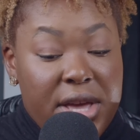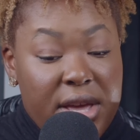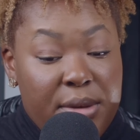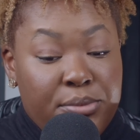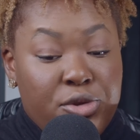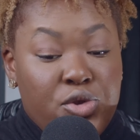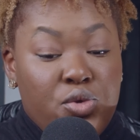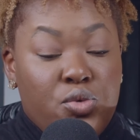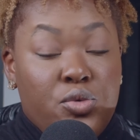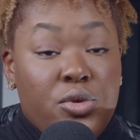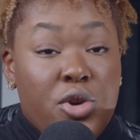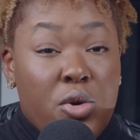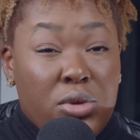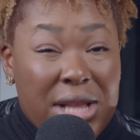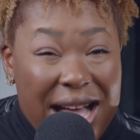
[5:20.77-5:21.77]
him to
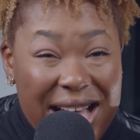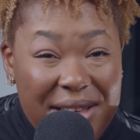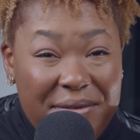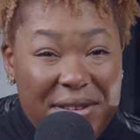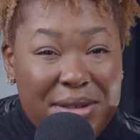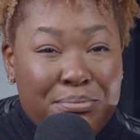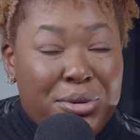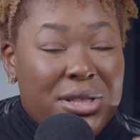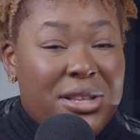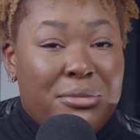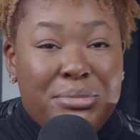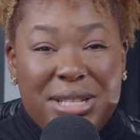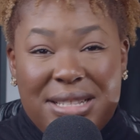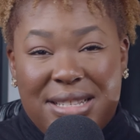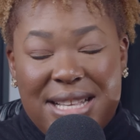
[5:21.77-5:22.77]
go live and put their
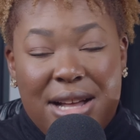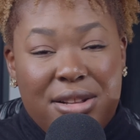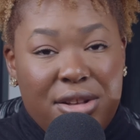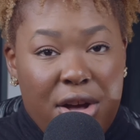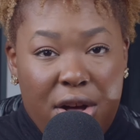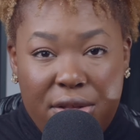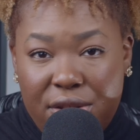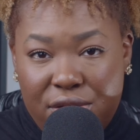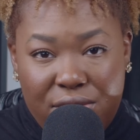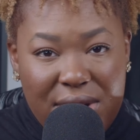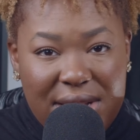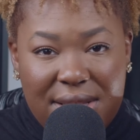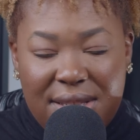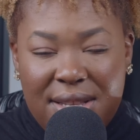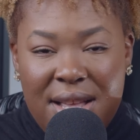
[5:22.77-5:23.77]
business on on the
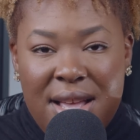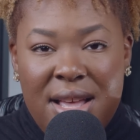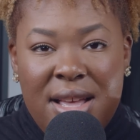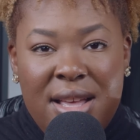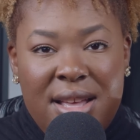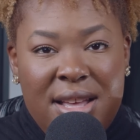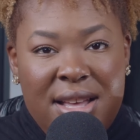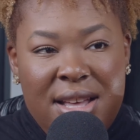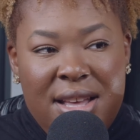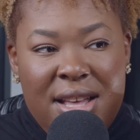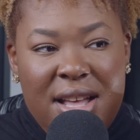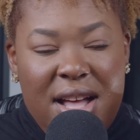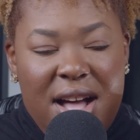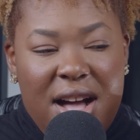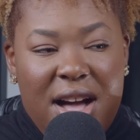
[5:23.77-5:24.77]
streets.
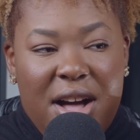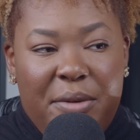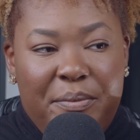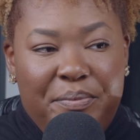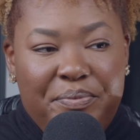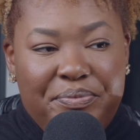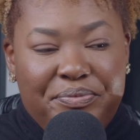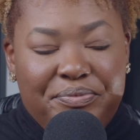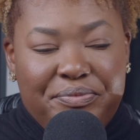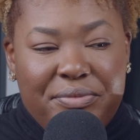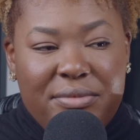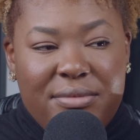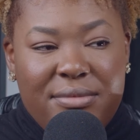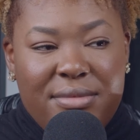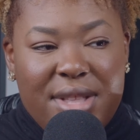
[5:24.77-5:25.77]
Um,
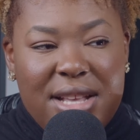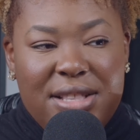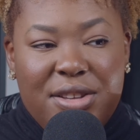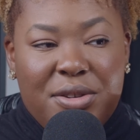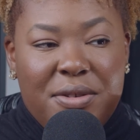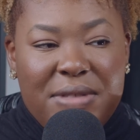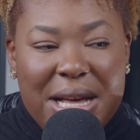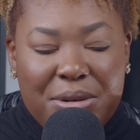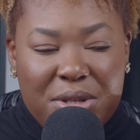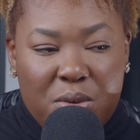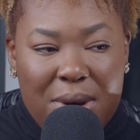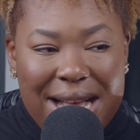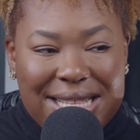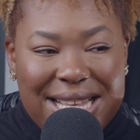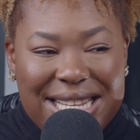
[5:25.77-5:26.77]
don't know if that was a
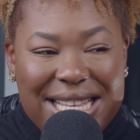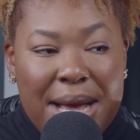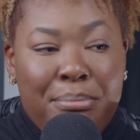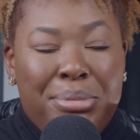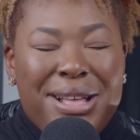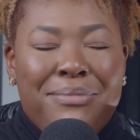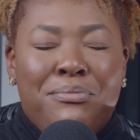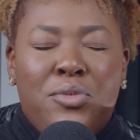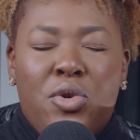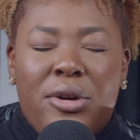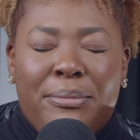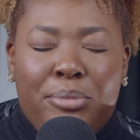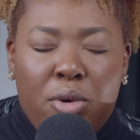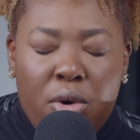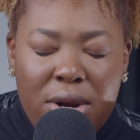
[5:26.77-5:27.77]
wise idea, but
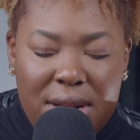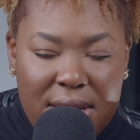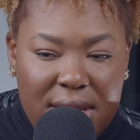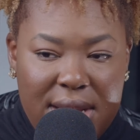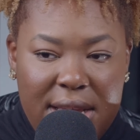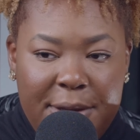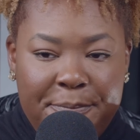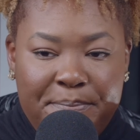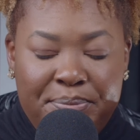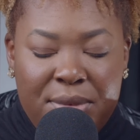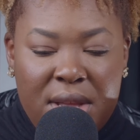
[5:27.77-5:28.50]
more importantly,